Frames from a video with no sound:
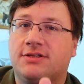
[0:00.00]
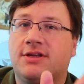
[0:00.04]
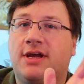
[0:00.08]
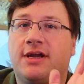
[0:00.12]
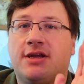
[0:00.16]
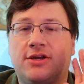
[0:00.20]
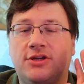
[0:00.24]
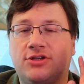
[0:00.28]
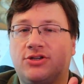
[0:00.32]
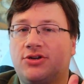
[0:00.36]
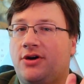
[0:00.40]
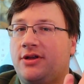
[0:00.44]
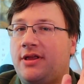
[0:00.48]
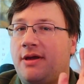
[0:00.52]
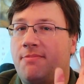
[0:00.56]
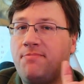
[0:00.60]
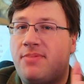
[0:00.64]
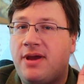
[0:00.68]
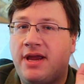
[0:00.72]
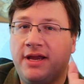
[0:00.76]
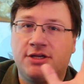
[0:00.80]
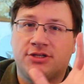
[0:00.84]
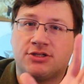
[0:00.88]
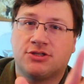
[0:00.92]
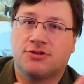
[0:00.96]
Like you saw that
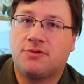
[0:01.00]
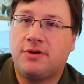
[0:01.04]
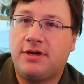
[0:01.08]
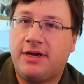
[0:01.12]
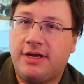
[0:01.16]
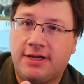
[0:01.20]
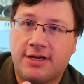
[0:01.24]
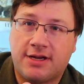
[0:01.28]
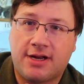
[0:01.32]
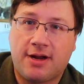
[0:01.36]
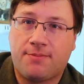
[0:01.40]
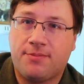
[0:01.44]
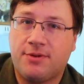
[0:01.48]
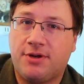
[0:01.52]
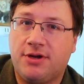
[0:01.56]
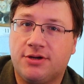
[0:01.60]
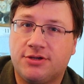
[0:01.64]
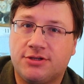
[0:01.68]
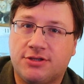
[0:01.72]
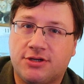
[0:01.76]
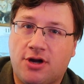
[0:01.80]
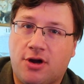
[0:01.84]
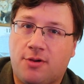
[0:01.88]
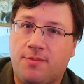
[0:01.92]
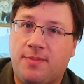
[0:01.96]
pink screen a couple
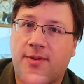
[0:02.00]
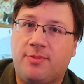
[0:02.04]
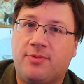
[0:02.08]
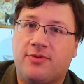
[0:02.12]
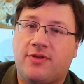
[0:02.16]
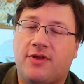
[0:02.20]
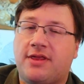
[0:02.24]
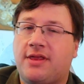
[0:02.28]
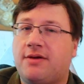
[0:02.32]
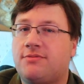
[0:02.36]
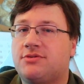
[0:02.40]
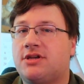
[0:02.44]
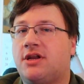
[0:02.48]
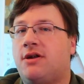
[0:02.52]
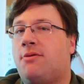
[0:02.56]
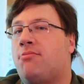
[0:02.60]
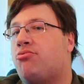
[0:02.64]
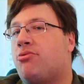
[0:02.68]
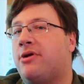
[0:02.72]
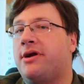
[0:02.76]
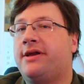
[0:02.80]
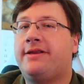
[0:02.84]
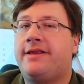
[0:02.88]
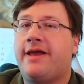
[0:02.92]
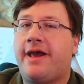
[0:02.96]
years ago. People thought that was going to
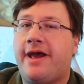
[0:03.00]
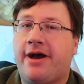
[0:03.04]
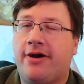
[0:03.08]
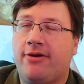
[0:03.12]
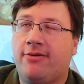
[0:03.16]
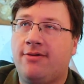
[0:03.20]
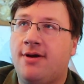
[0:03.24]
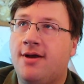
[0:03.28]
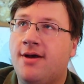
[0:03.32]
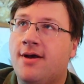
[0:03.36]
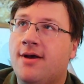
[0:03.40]
bring down,